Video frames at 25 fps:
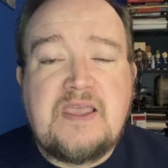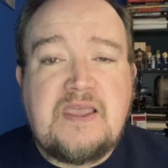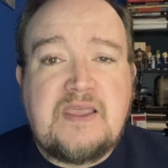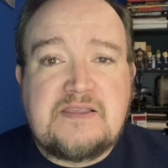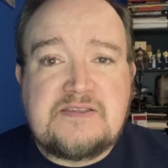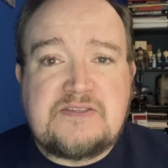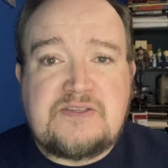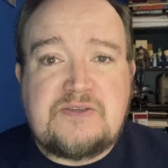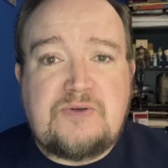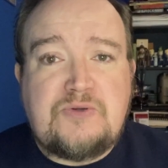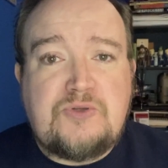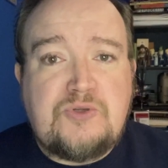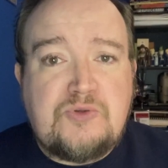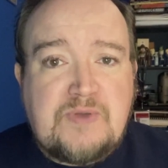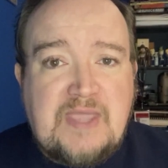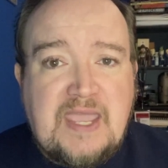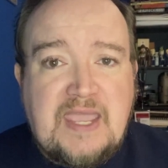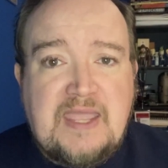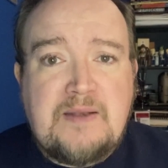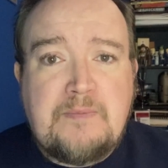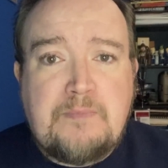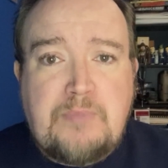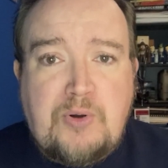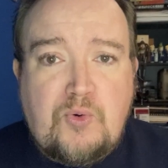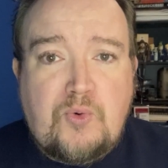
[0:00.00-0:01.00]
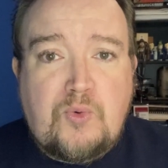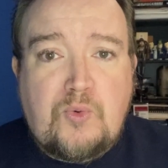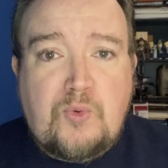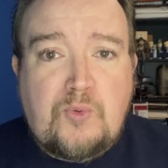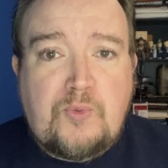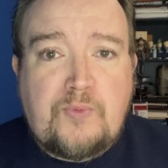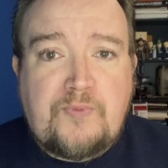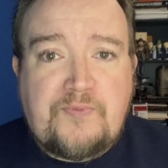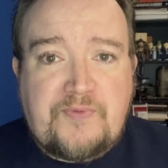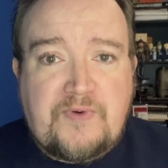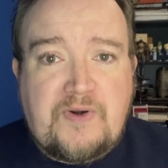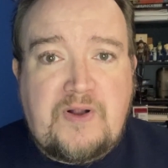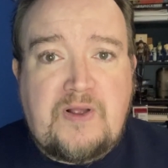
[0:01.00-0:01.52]
So you can pull
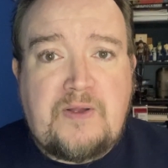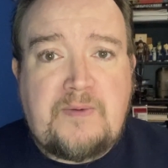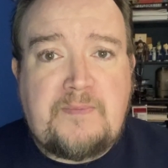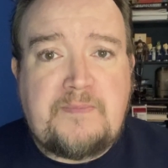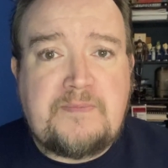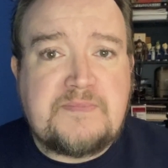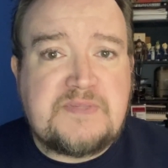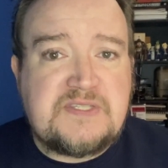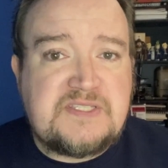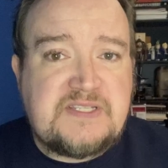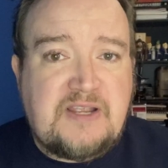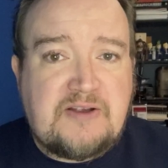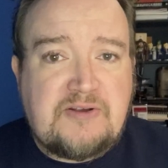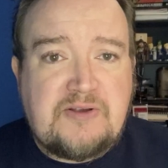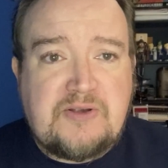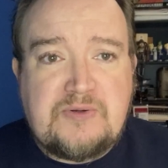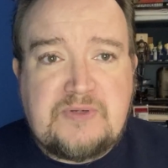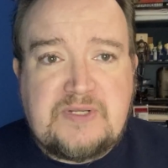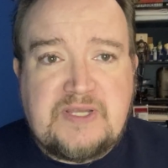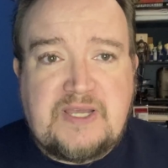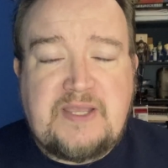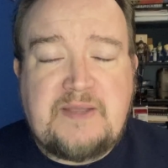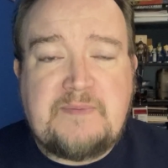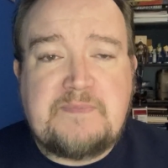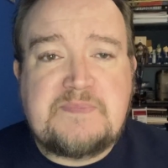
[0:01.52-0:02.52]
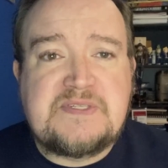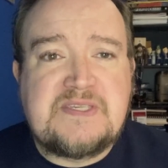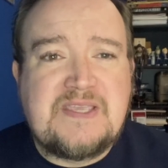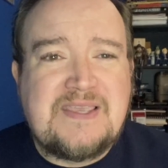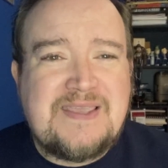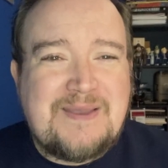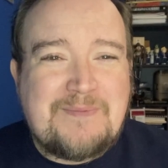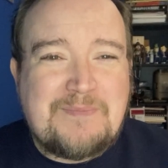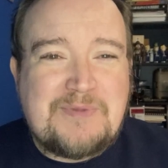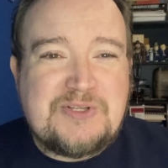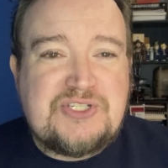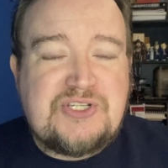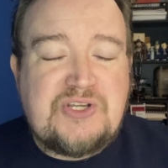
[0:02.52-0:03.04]
from stereotypes,
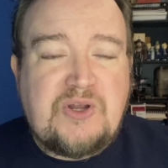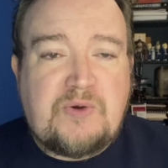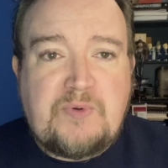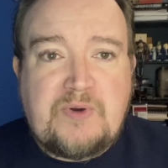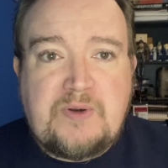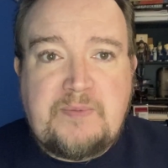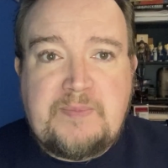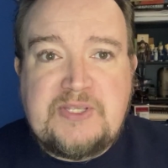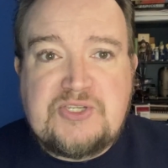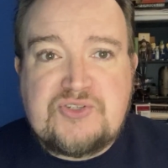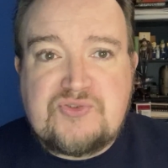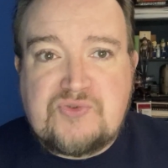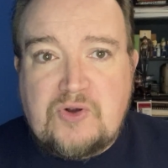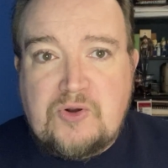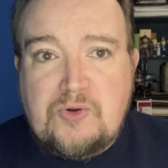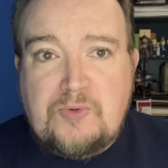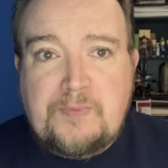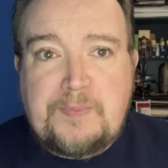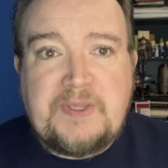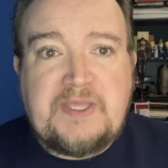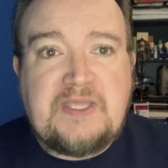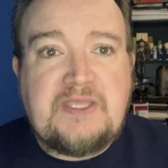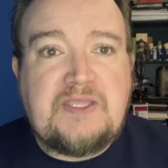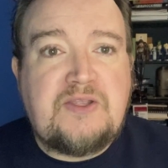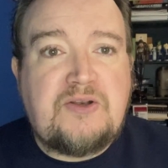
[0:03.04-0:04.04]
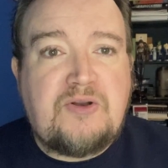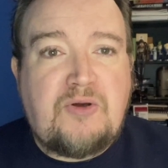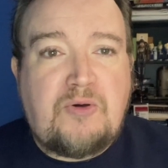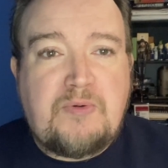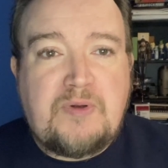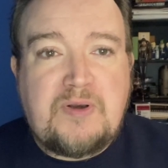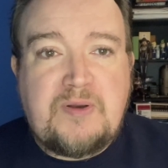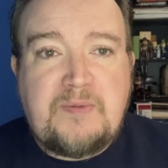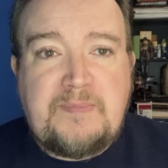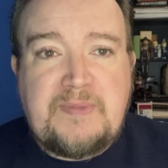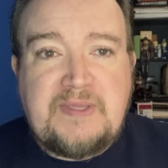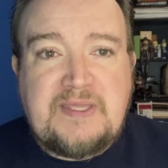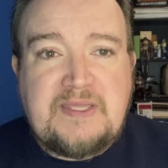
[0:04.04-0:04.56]
but you don't want to be tropey. You don't want
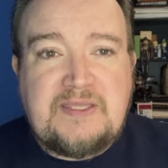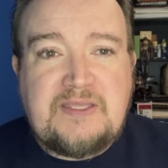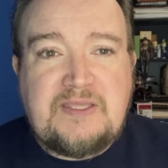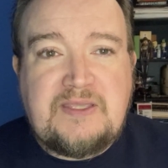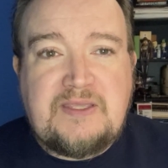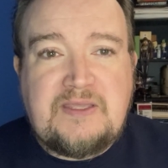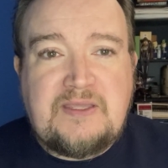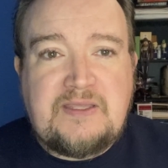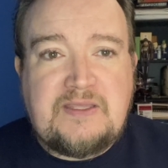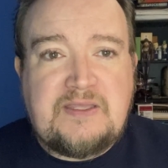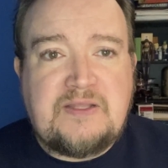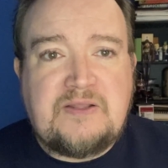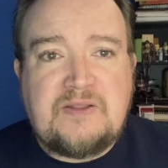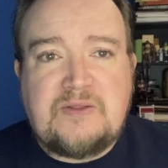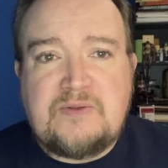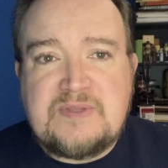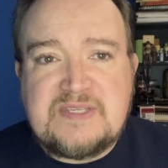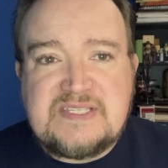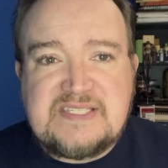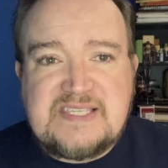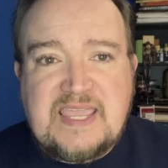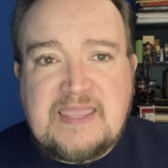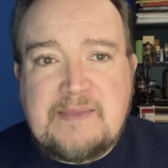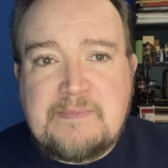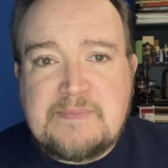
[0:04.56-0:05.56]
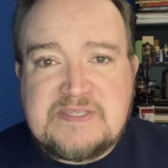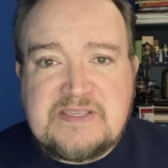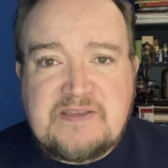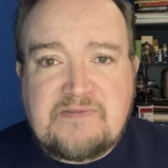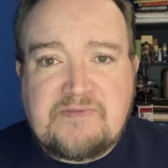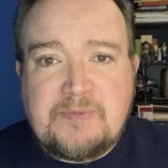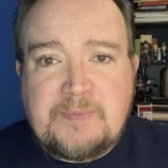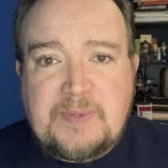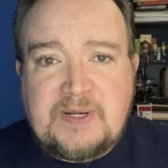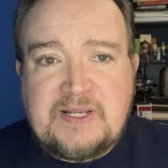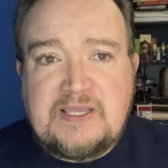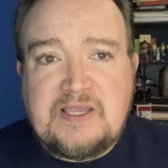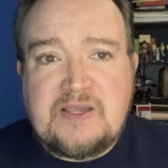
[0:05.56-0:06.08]
to be, the same as
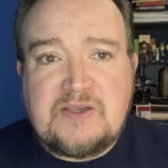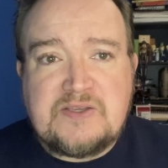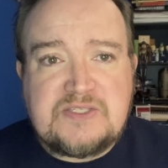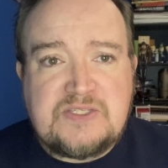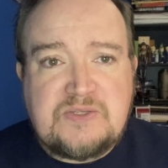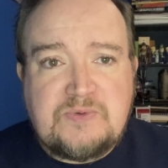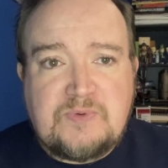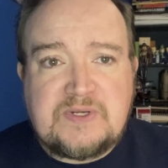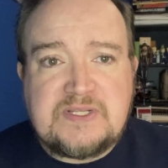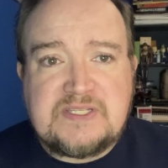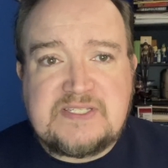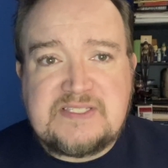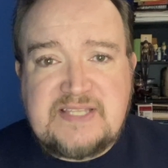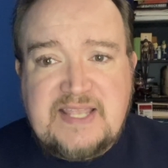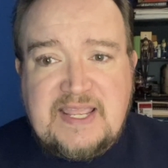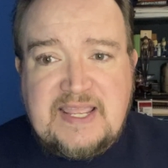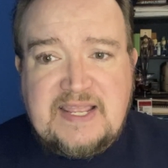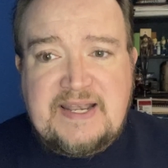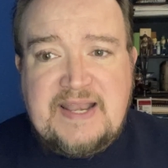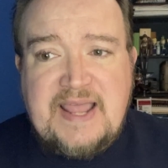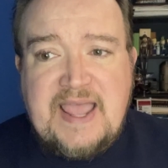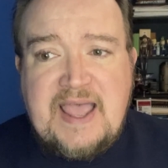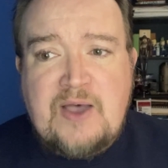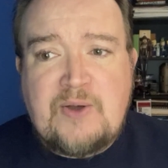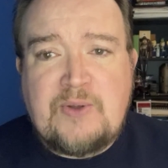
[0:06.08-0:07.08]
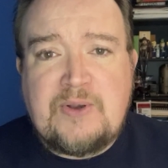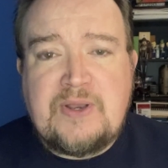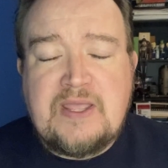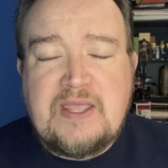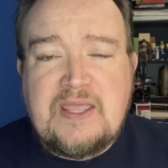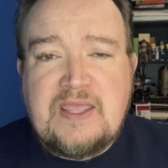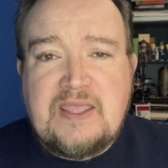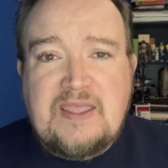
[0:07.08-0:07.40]
everybody else. You want to stand out.